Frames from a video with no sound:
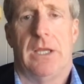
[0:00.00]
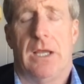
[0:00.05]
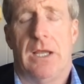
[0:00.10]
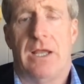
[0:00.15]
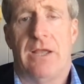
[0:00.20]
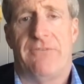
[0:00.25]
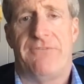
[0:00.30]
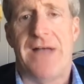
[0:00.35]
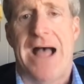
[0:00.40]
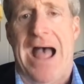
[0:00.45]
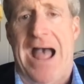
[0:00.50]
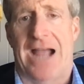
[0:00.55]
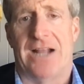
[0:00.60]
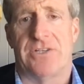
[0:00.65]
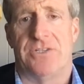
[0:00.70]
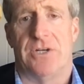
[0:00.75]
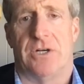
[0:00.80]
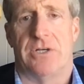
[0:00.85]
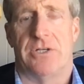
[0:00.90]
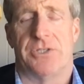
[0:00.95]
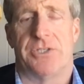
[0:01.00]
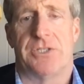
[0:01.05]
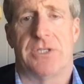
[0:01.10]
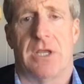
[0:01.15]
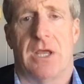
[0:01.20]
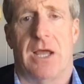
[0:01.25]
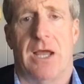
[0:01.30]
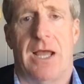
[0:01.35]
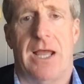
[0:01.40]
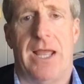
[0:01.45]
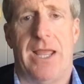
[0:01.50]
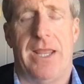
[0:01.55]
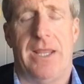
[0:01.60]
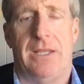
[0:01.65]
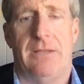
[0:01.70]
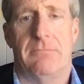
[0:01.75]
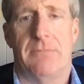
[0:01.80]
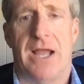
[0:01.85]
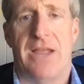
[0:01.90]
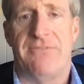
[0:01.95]
factors.
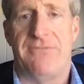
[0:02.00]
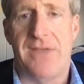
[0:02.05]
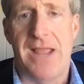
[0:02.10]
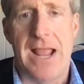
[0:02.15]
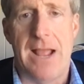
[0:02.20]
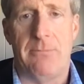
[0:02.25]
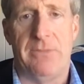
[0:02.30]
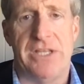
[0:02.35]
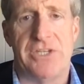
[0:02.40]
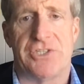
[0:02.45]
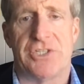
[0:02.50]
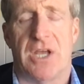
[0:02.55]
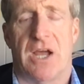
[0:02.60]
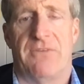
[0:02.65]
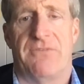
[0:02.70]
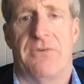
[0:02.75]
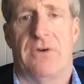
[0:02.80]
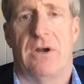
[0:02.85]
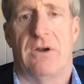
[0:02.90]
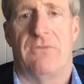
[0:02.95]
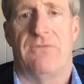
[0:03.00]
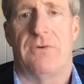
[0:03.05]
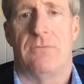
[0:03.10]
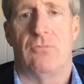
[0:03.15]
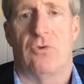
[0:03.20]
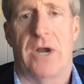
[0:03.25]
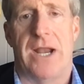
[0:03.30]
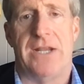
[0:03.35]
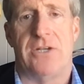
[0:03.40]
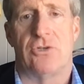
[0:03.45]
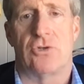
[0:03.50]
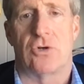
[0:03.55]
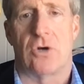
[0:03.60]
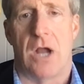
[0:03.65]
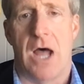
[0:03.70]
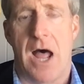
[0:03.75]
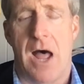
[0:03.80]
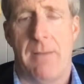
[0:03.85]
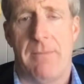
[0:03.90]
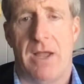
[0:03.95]
My family suffered from great
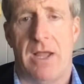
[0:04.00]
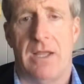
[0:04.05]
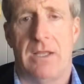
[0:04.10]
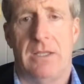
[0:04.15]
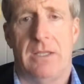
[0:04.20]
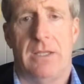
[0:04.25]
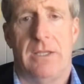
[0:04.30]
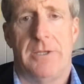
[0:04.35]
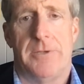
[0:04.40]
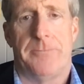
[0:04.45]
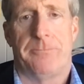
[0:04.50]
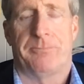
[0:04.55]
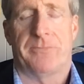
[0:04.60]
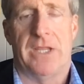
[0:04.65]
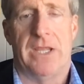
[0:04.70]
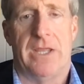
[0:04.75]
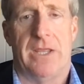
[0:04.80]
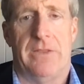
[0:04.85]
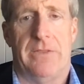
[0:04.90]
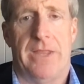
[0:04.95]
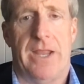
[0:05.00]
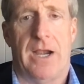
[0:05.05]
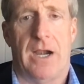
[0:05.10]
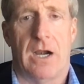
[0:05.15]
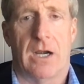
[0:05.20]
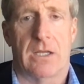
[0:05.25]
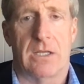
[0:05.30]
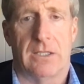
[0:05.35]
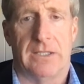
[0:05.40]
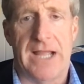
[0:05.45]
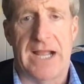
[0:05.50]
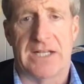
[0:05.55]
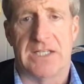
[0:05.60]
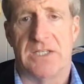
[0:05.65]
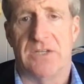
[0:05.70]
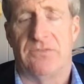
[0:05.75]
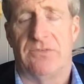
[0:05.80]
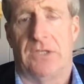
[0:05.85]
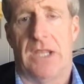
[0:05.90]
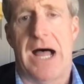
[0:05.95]
trauma in their
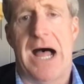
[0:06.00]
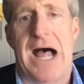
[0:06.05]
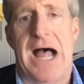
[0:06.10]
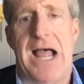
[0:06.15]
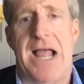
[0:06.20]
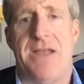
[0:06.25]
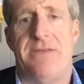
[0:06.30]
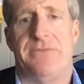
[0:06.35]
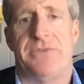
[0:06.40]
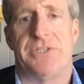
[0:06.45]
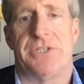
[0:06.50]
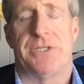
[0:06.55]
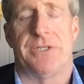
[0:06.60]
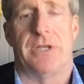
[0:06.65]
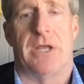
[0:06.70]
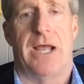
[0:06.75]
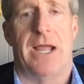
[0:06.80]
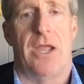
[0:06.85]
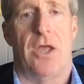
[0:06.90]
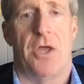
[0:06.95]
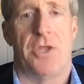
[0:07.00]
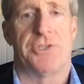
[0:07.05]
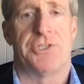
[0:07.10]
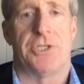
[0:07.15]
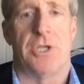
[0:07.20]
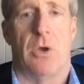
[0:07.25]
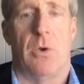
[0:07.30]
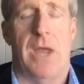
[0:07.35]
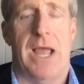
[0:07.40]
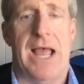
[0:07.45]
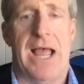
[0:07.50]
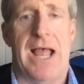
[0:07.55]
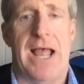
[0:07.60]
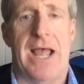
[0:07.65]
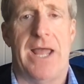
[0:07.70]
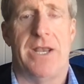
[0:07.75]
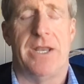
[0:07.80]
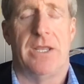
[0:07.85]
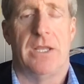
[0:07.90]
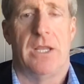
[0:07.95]
collective lives. I also
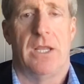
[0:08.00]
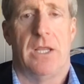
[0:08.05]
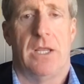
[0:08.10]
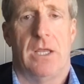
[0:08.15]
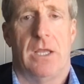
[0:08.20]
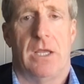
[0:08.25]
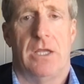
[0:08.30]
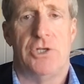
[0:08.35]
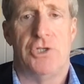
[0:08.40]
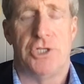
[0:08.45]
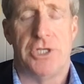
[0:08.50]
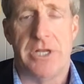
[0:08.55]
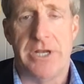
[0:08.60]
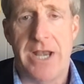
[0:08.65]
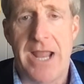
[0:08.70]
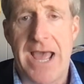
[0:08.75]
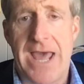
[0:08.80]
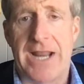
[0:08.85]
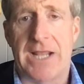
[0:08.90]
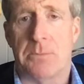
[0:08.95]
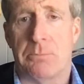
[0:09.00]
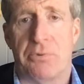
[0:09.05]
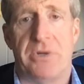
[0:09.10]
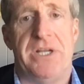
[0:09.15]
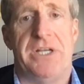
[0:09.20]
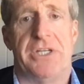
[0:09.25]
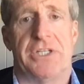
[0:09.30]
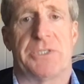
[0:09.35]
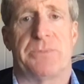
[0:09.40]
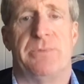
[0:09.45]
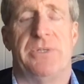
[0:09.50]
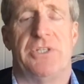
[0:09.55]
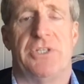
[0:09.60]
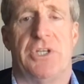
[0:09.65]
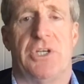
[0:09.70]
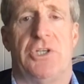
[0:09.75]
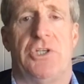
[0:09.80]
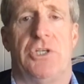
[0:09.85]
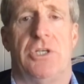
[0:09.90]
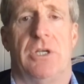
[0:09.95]
had a genetic
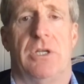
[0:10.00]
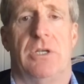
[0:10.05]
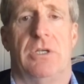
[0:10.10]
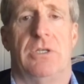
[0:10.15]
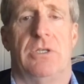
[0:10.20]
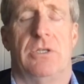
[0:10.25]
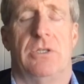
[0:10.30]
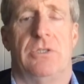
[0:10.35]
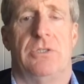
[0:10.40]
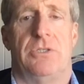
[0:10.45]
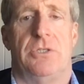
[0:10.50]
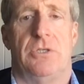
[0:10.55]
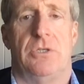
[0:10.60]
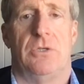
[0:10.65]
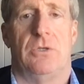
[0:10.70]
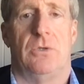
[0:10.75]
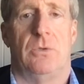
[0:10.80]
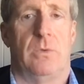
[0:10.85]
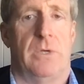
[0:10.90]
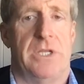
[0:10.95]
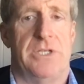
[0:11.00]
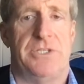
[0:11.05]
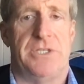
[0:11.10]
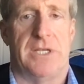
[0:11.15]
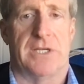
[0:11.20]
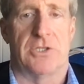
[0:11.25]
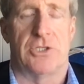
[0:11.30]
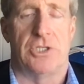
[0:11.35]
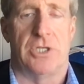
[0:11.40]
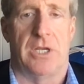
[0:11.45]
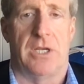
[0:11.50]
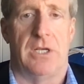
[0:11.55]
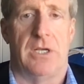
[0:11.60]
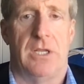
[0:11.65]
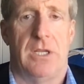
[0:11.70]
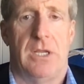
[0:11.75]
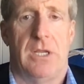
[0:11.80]
predisposition to addiction,